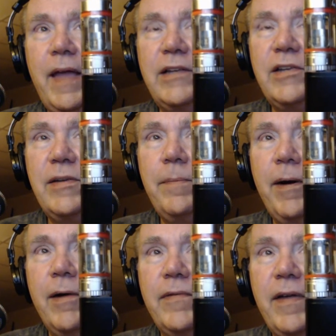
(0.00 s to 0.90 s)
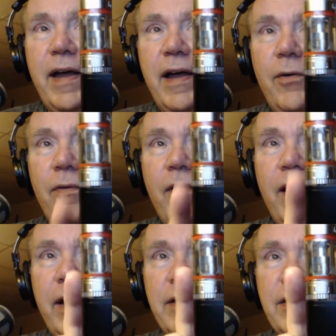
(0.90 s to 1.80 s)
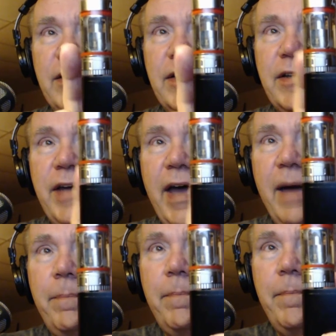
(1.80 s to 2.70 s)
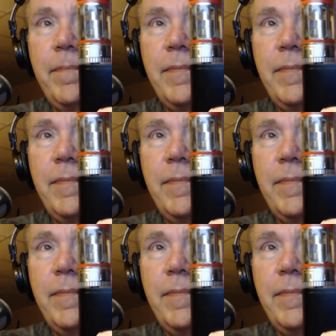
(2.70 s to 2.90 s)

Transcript: That's the part that I don't like, is this gap.